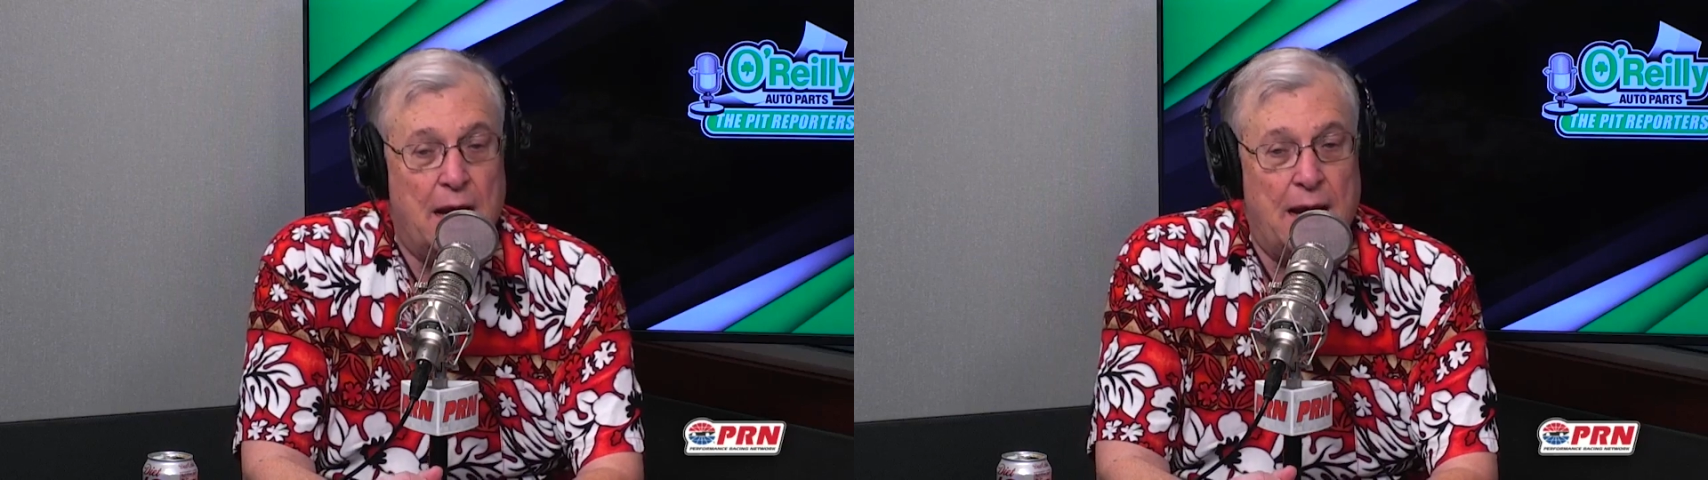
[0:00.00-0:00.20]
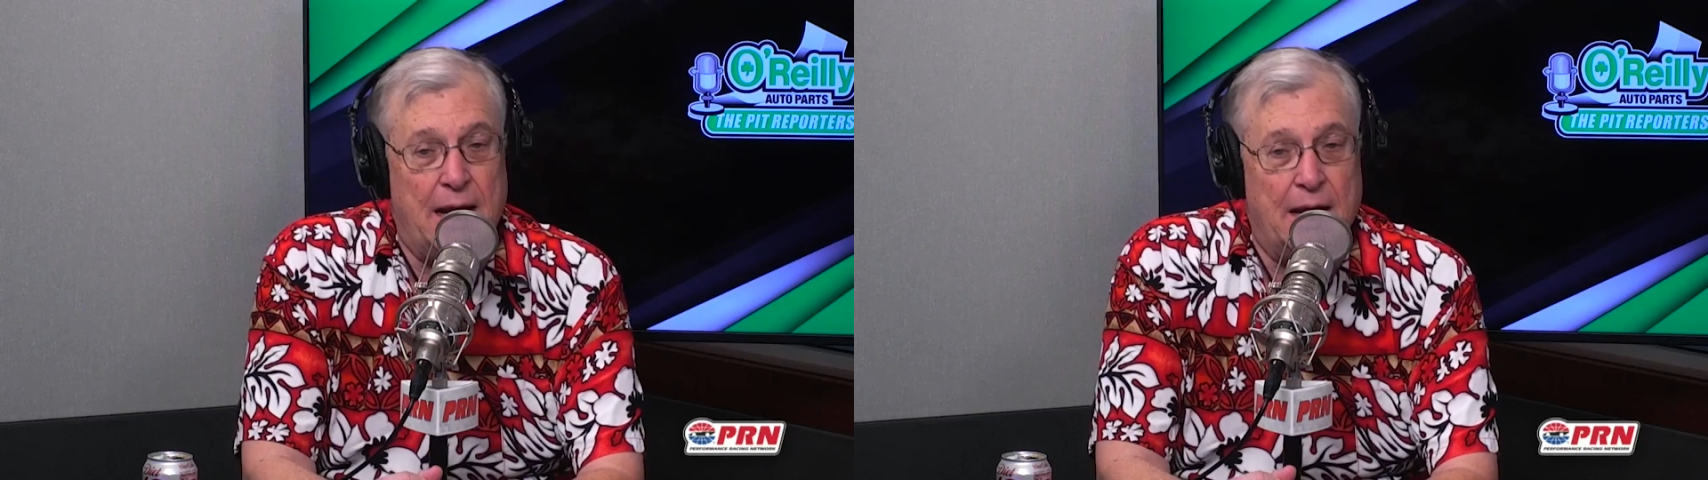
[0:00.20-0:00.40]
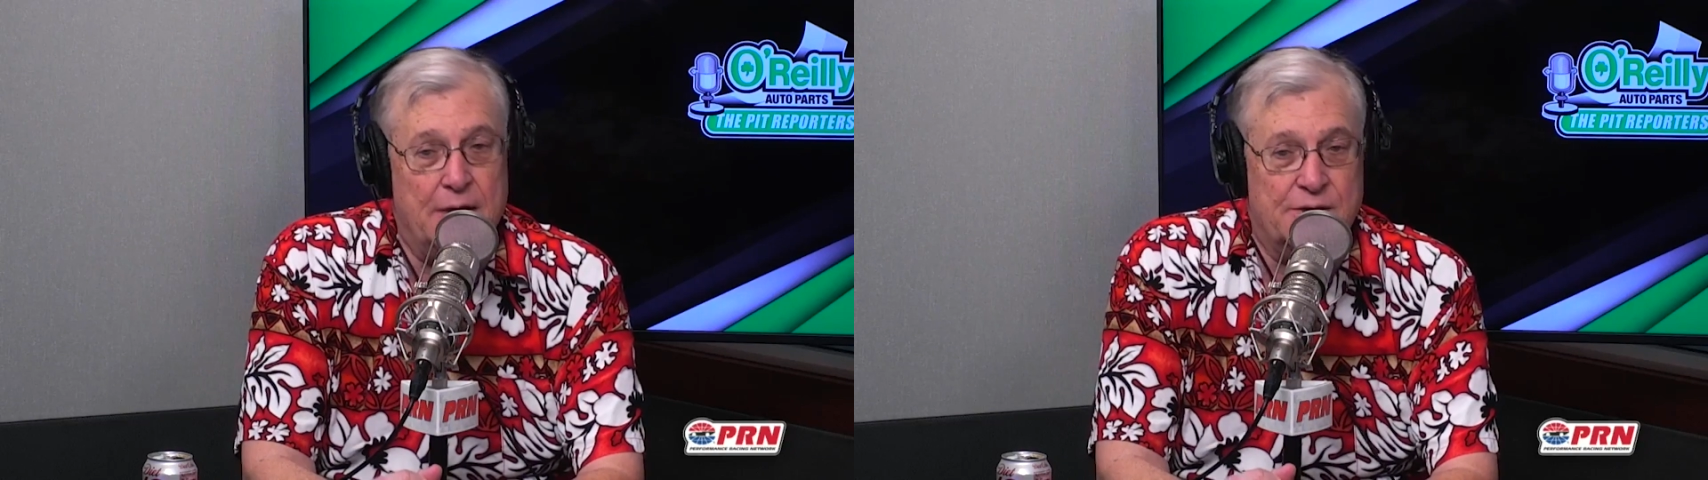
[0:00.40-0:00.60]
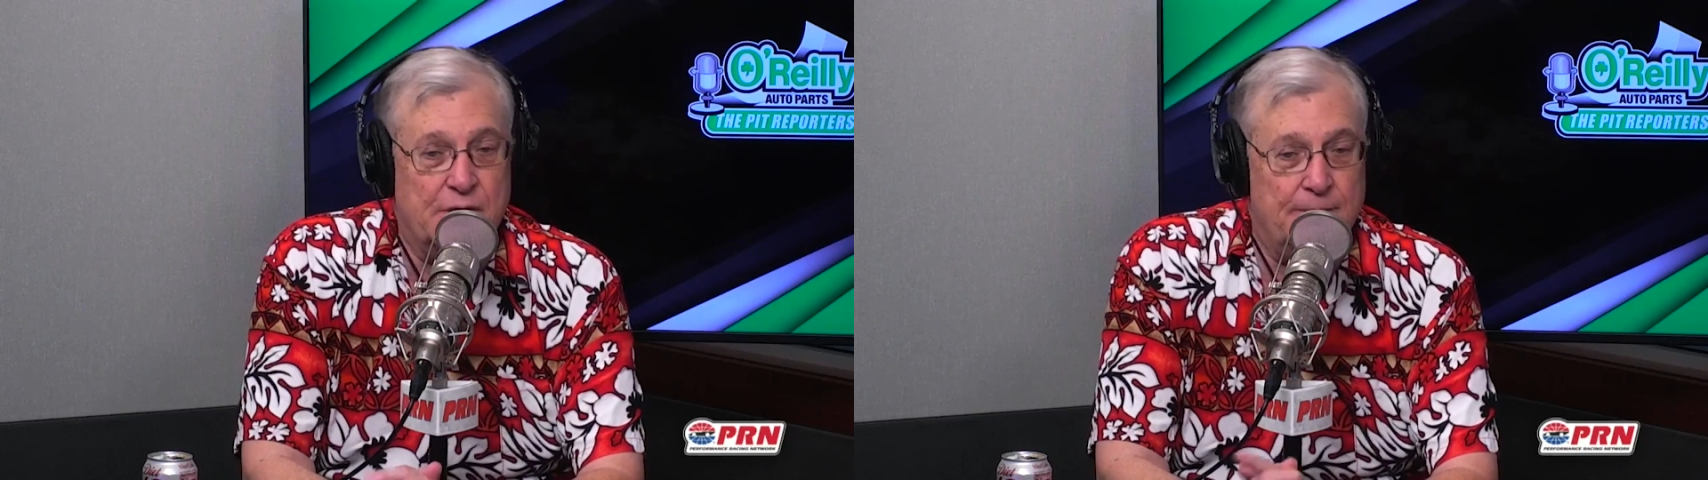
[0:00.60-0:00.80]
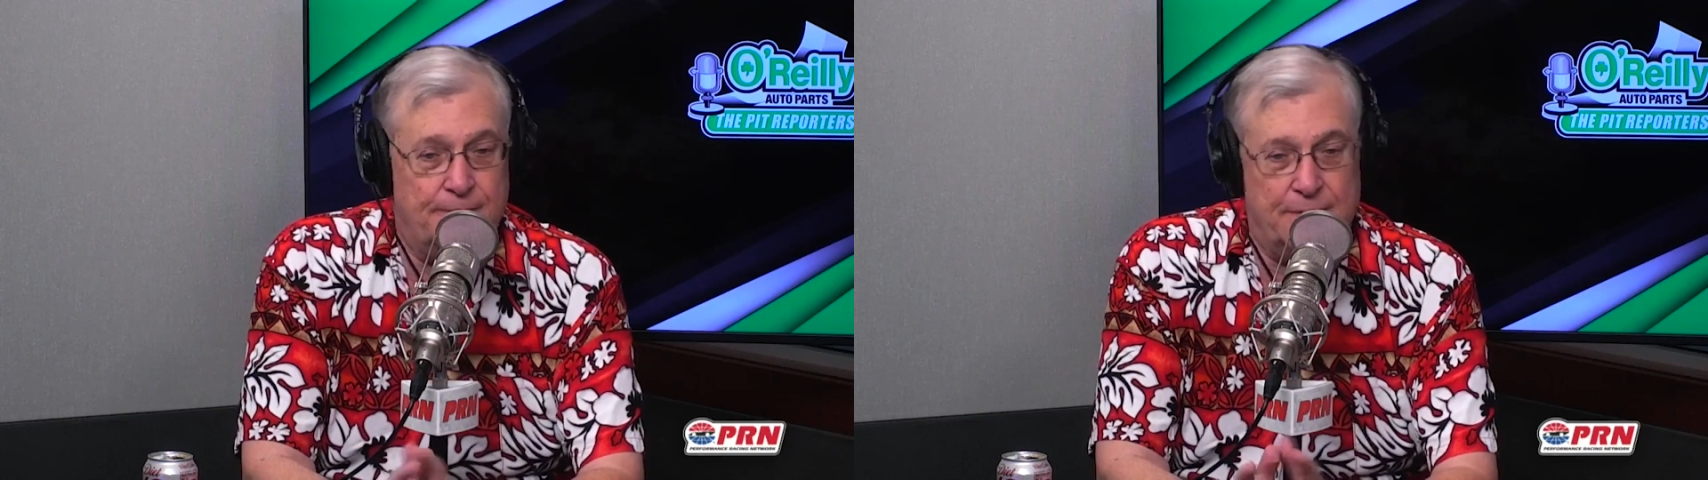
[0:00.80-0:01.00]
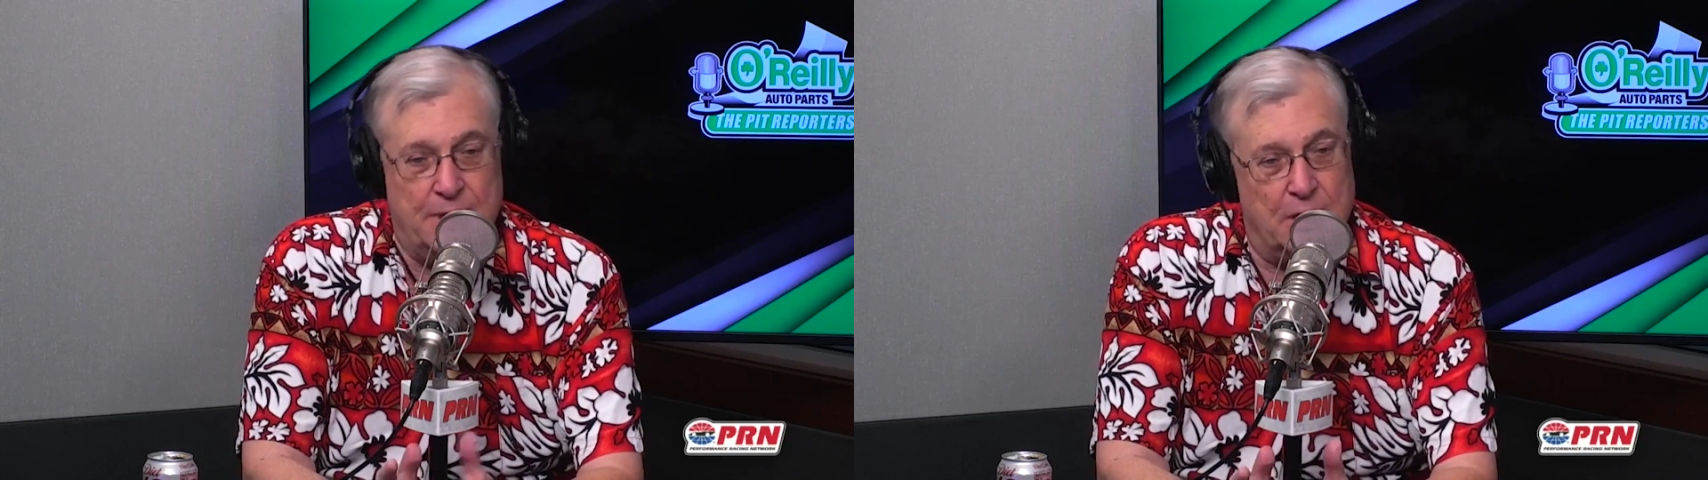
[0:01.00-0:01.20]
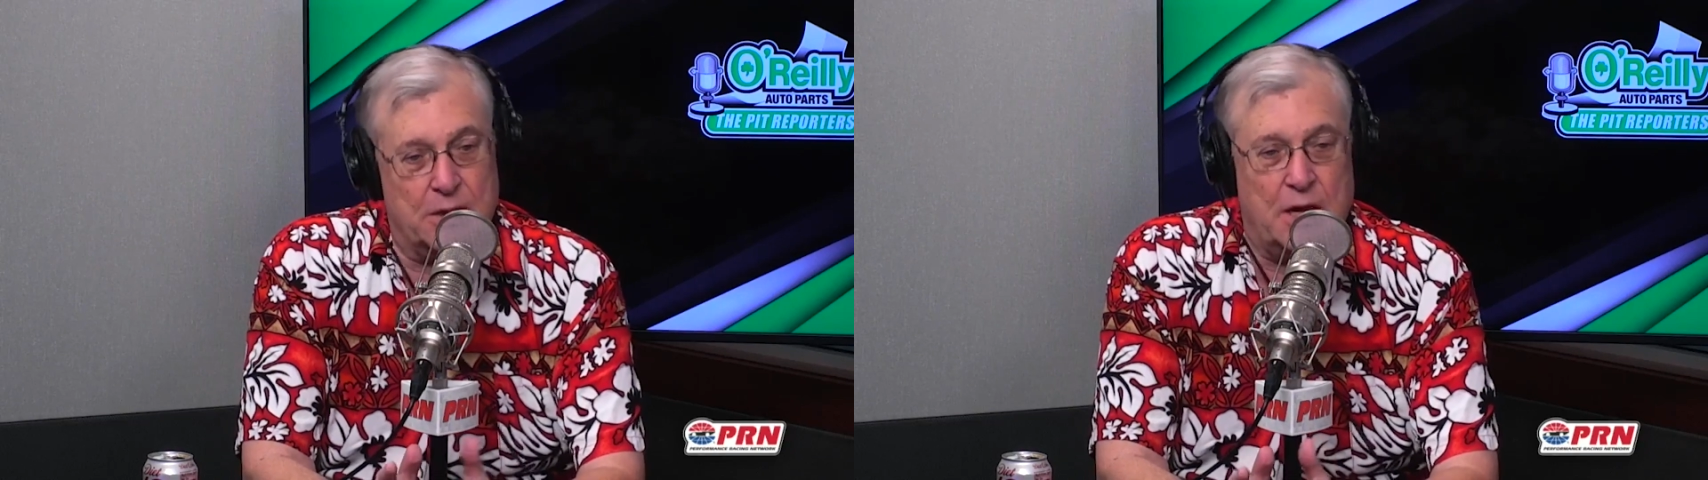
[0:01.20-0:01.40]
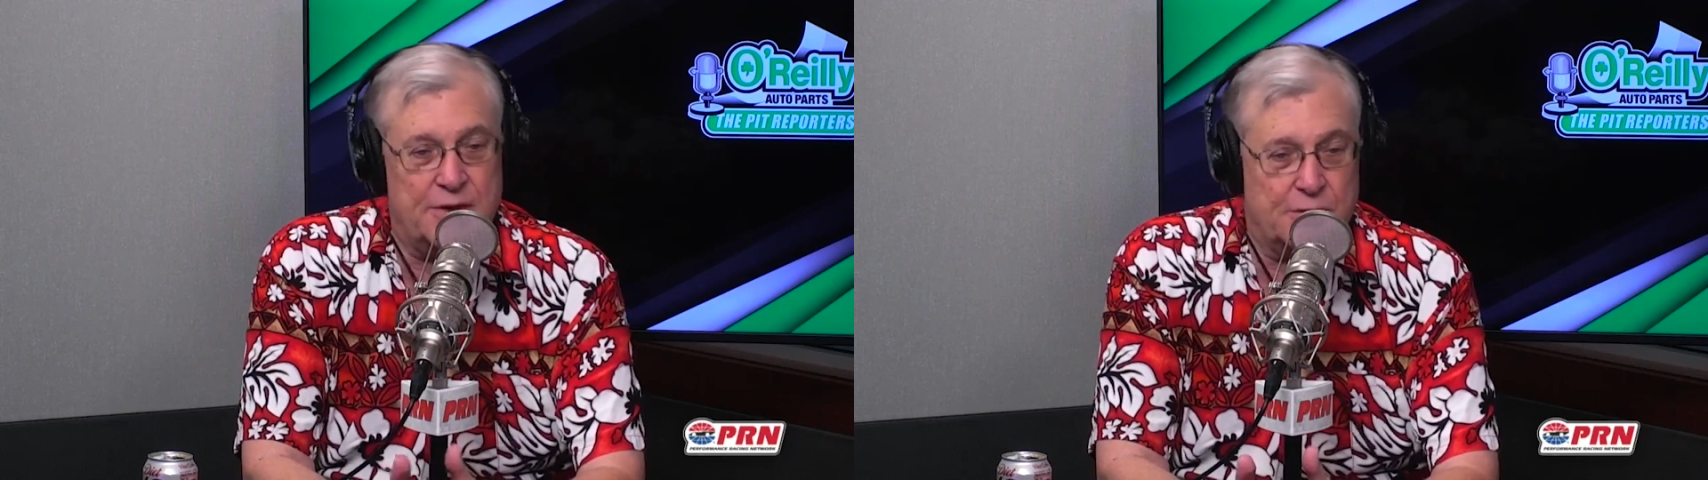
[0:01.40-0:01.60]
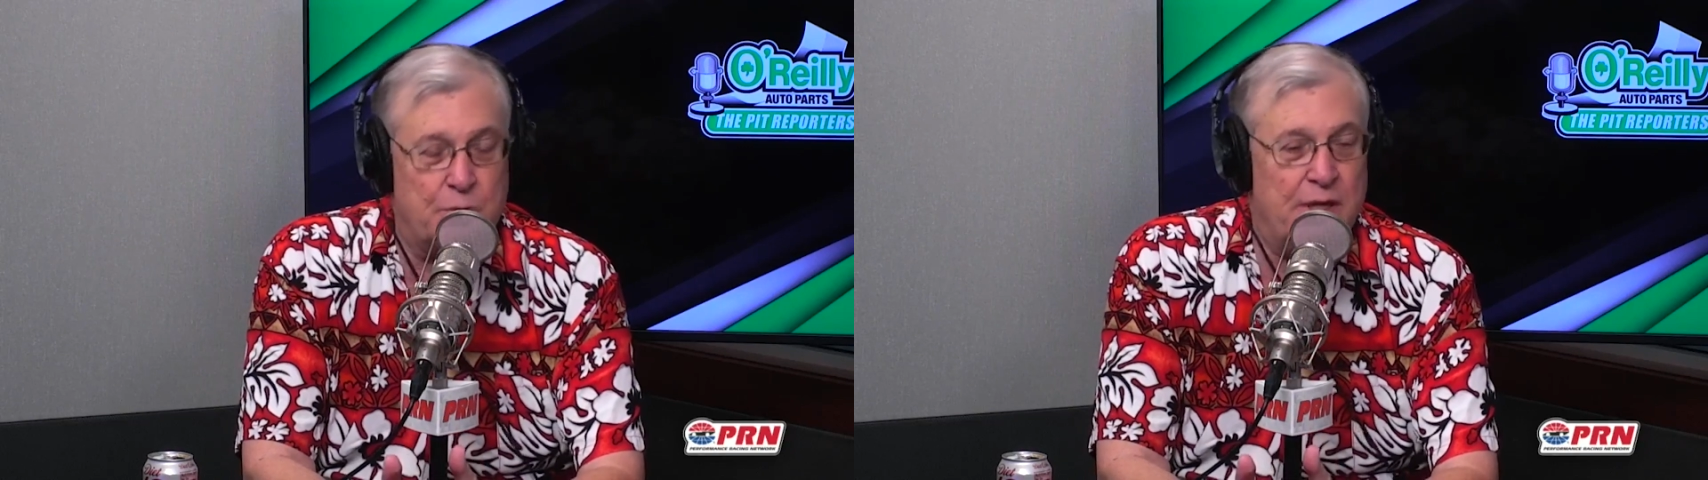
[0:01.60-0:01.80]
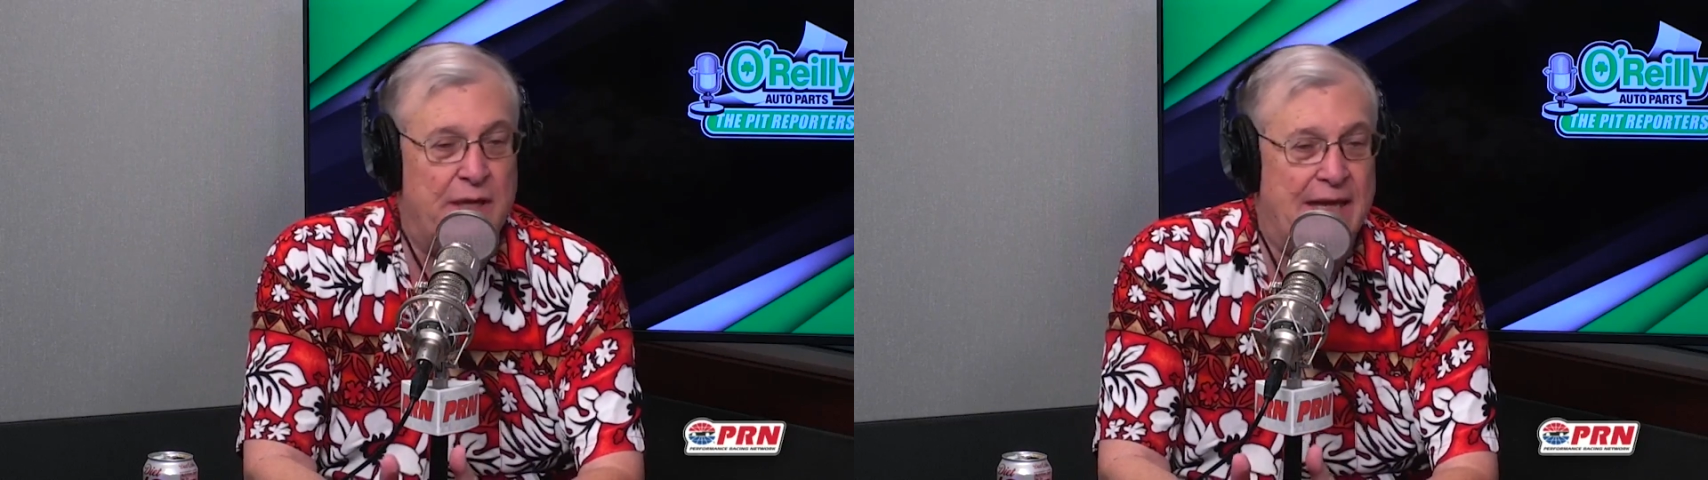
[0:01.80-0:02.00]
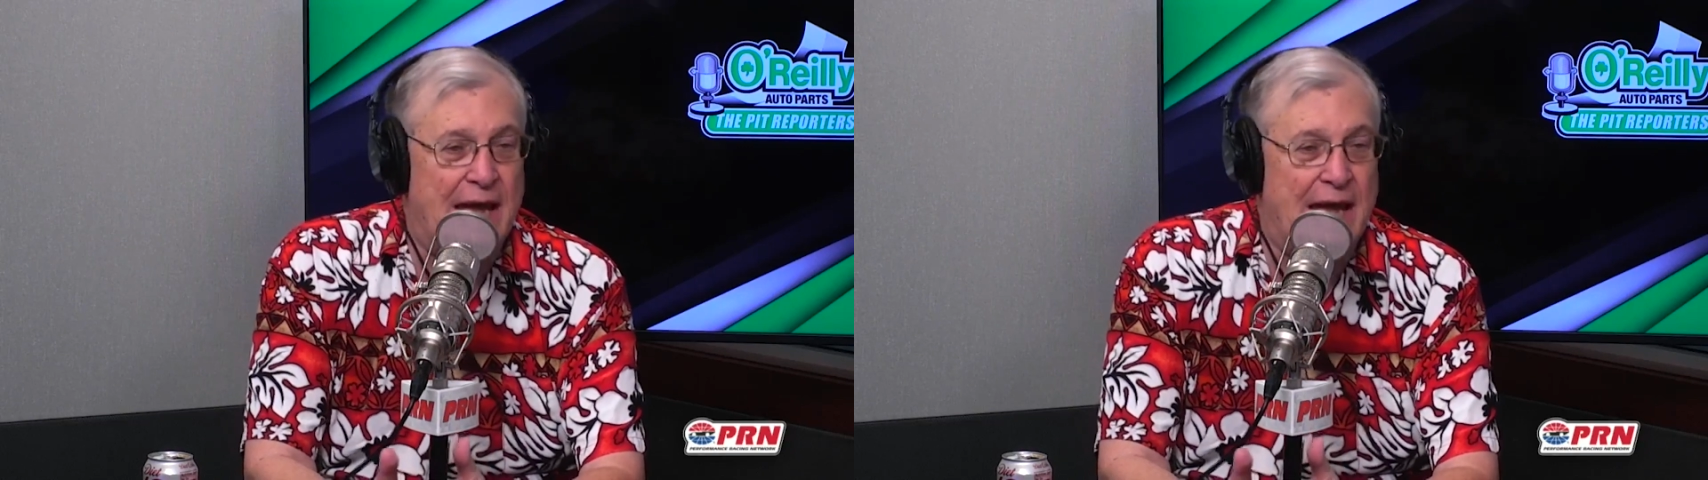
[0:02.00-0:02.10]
And so, you know, consequently,